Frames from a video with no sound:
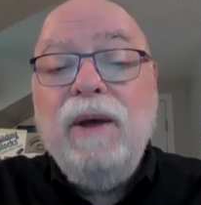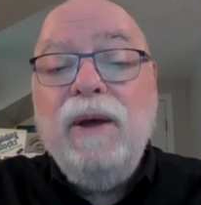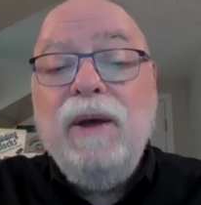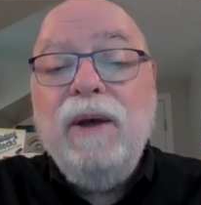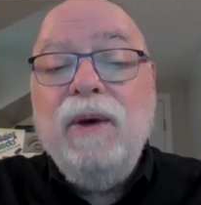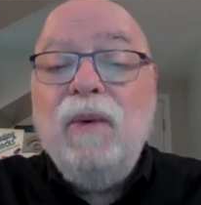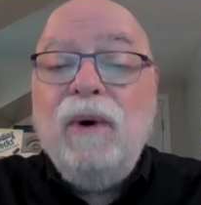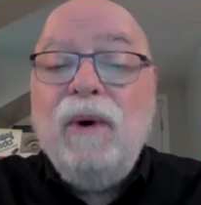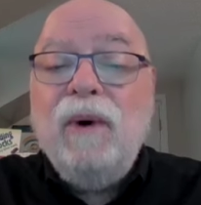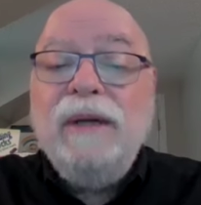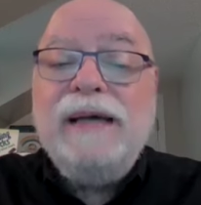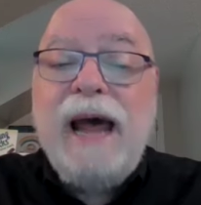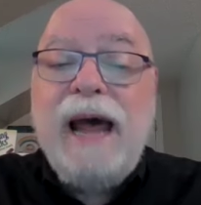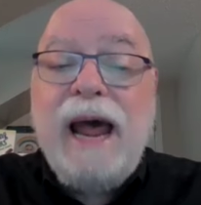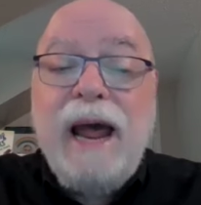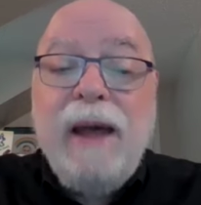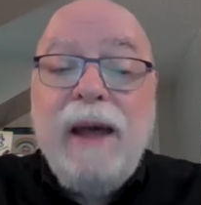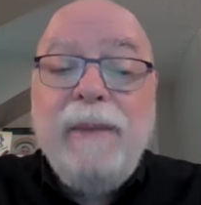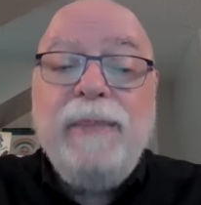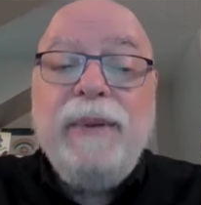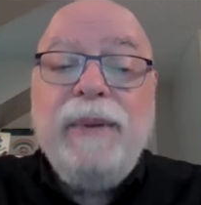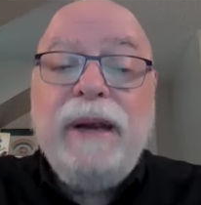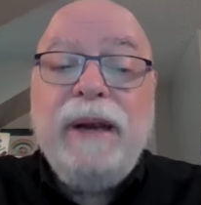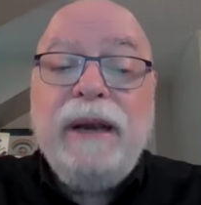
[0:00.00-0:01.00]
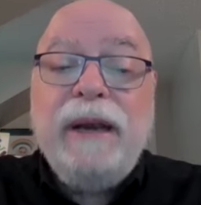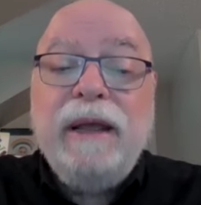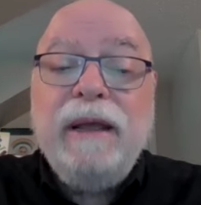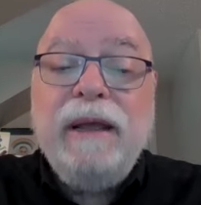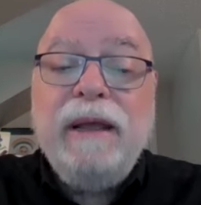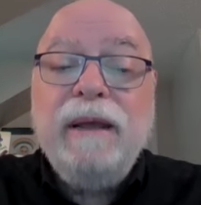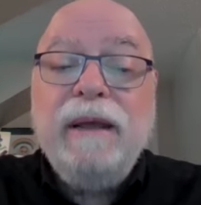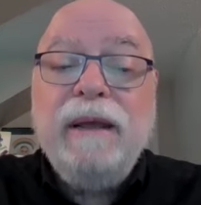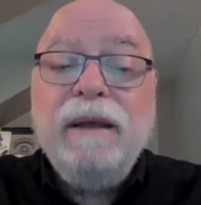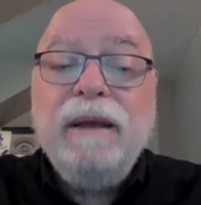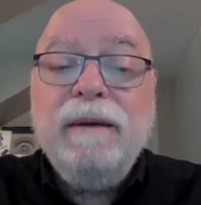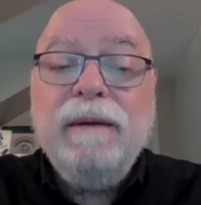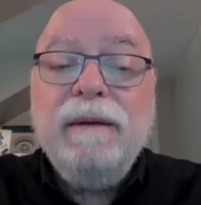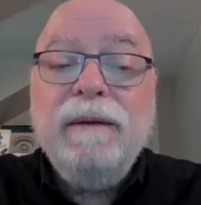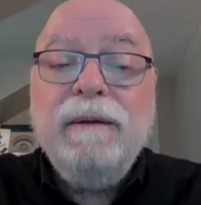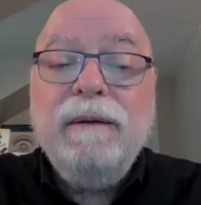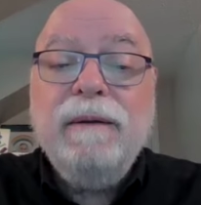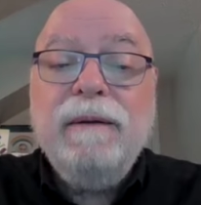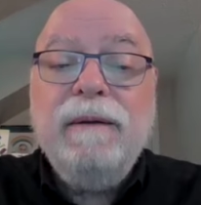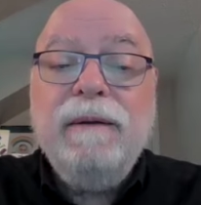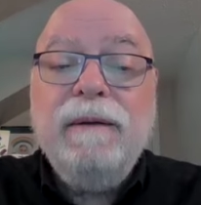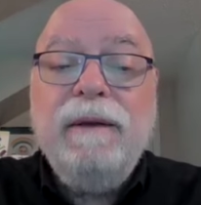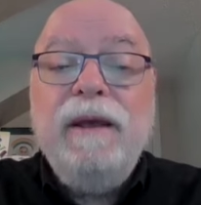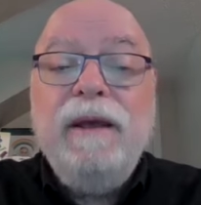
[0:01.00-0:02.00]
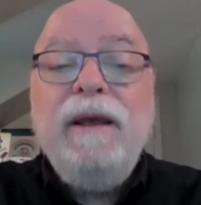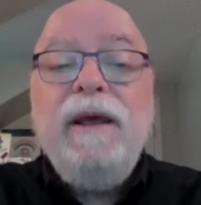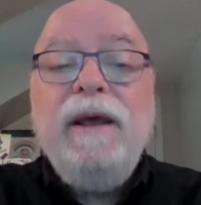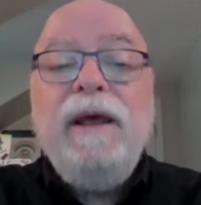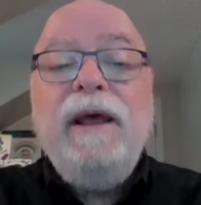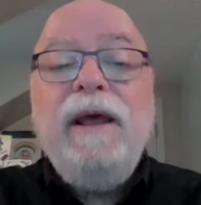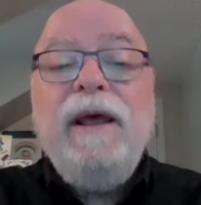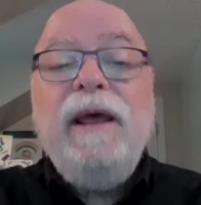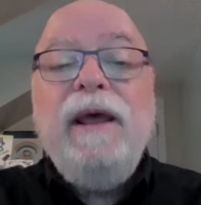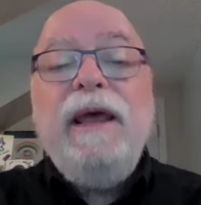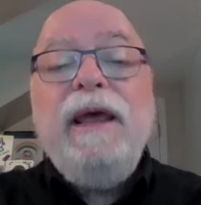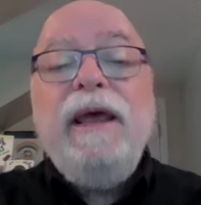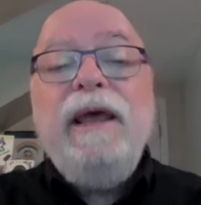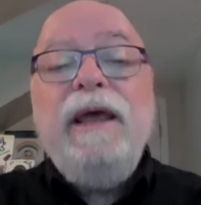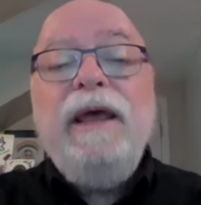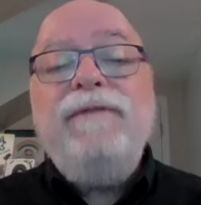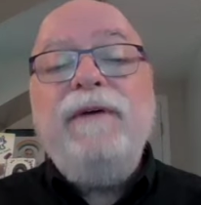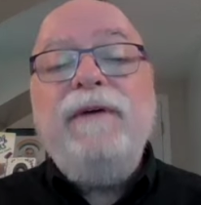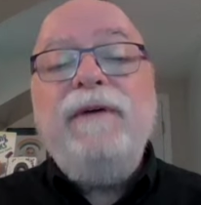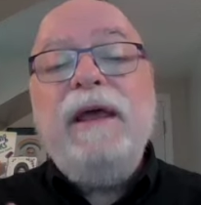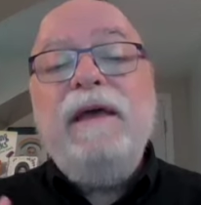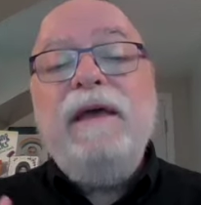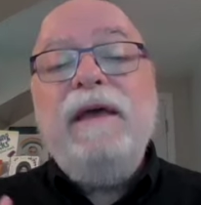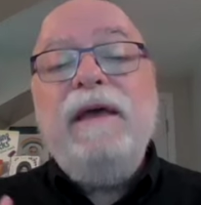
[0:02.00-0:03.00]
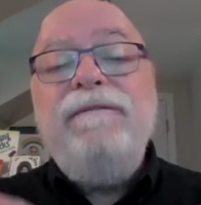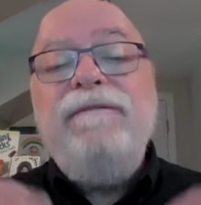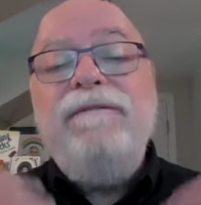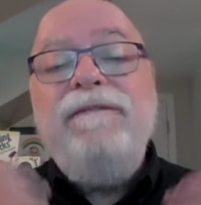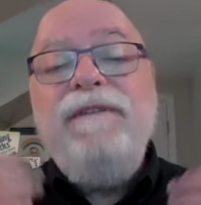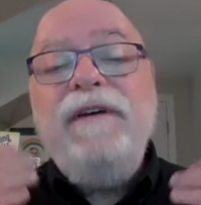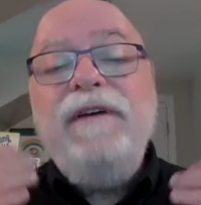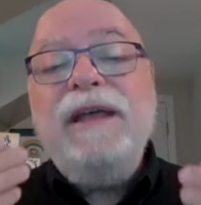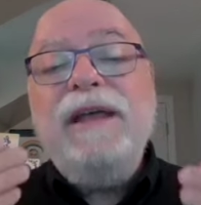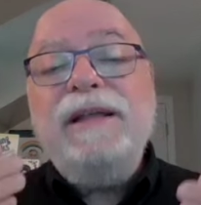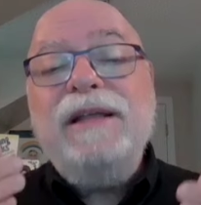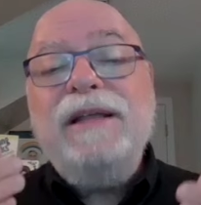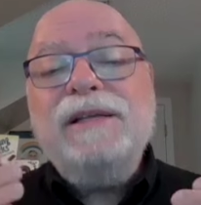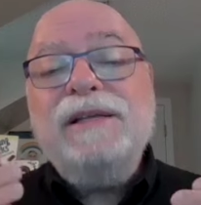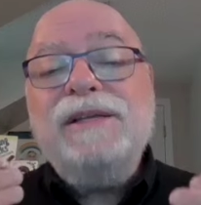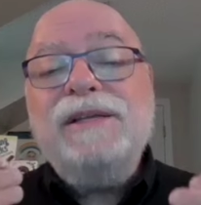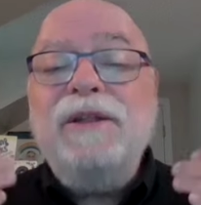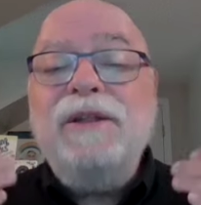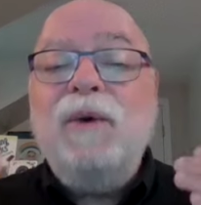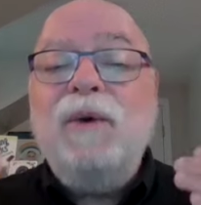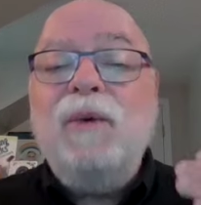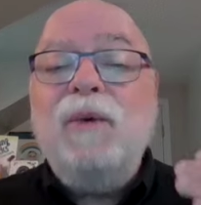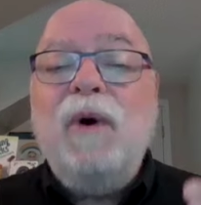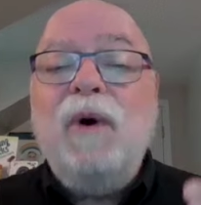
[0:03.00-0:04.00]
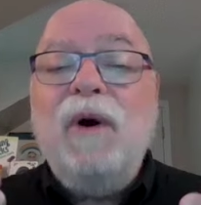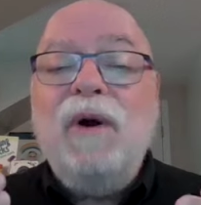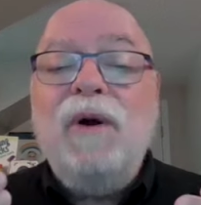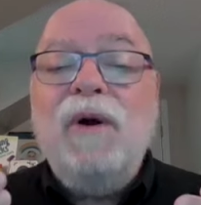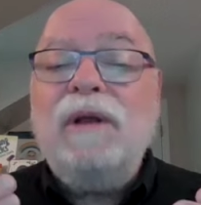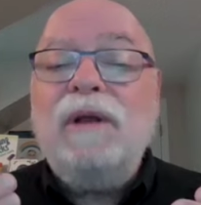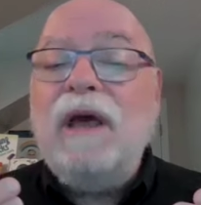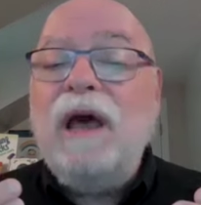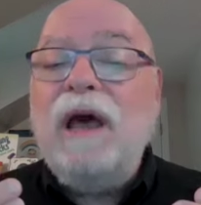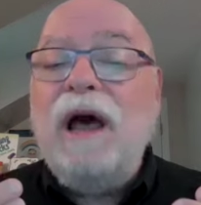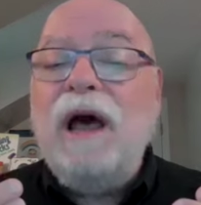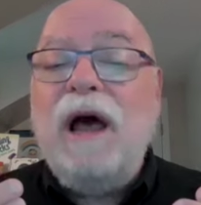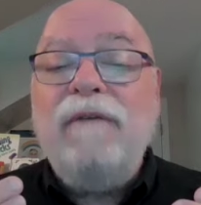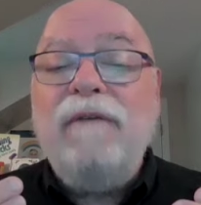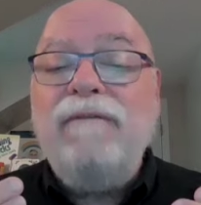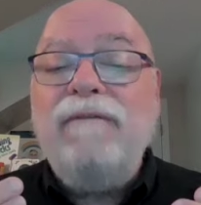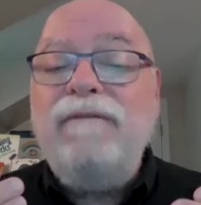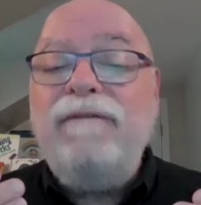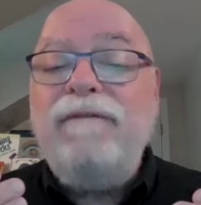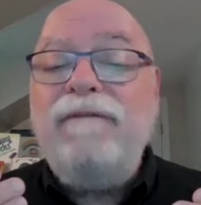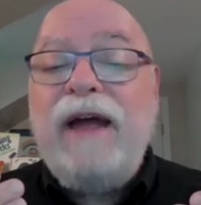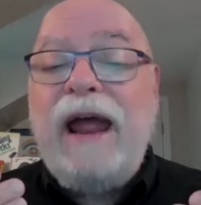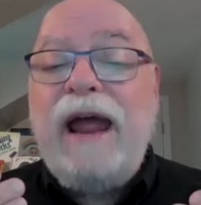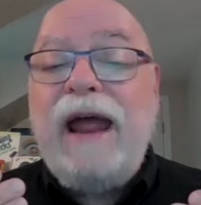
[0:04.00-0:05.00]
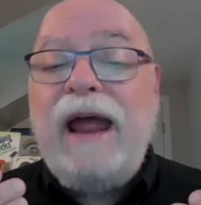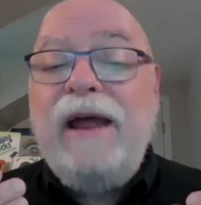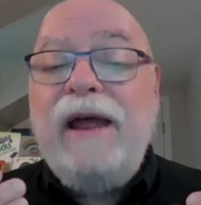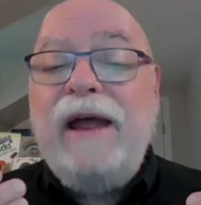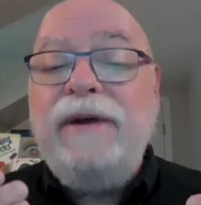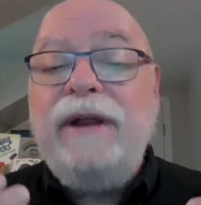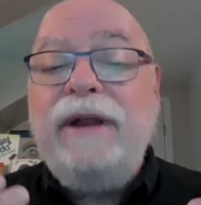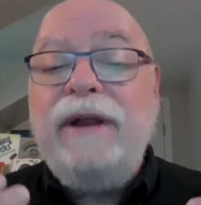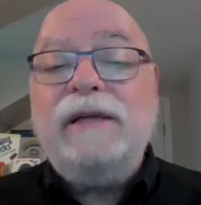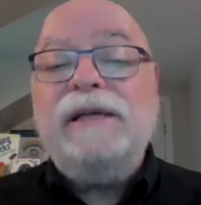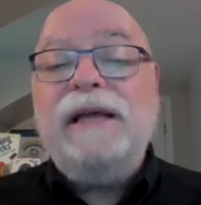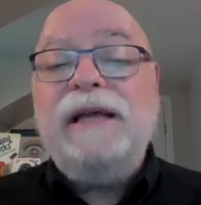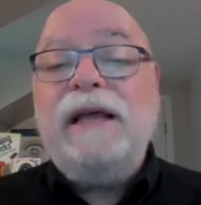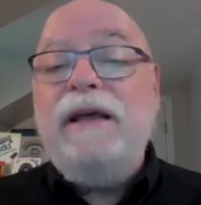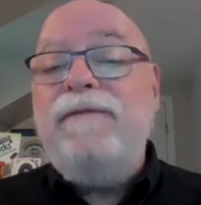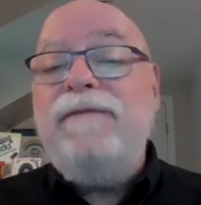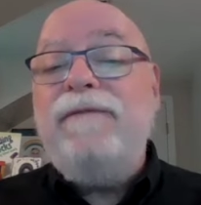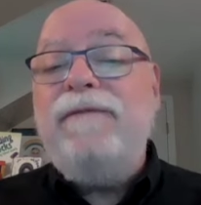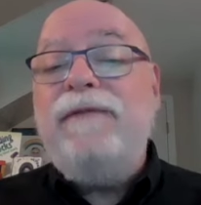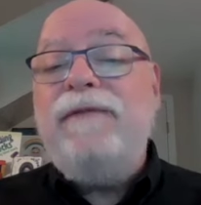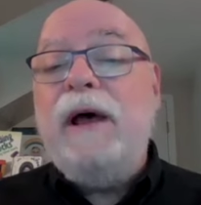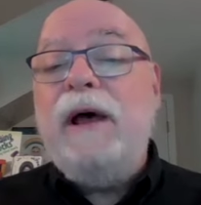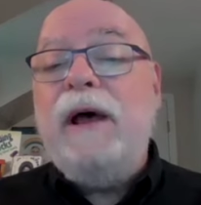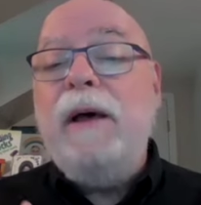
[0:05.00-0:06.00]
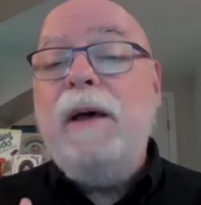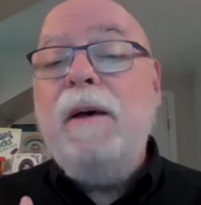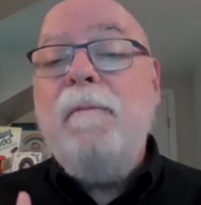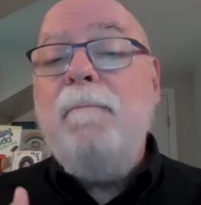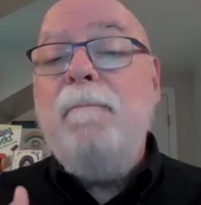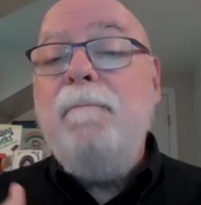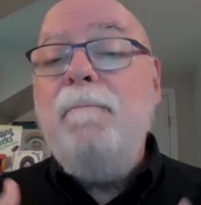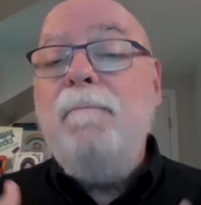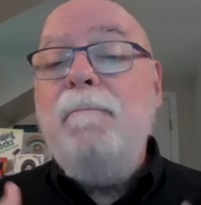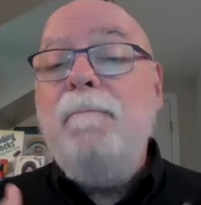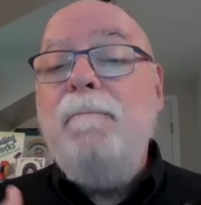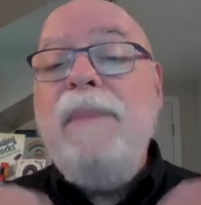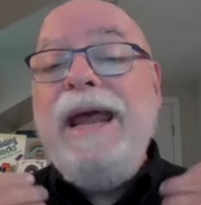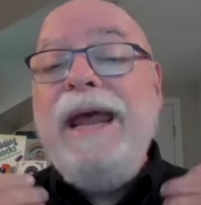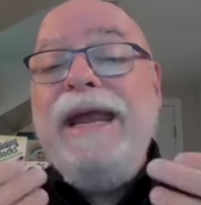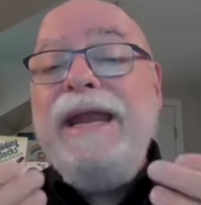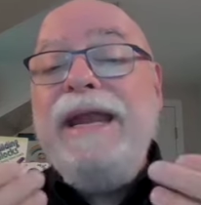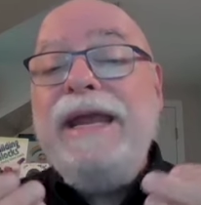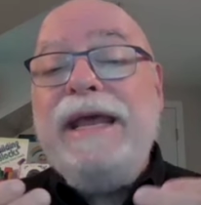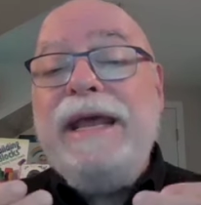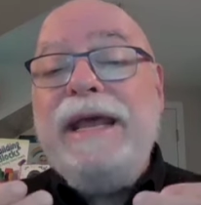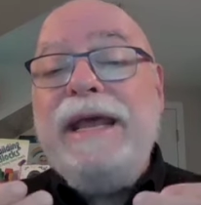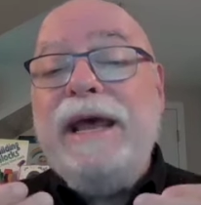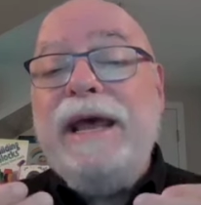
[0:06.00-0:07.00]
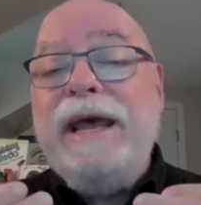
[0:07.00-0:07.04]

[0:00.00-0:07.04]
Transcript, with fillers: what's happening. If events in the world confound us, if the media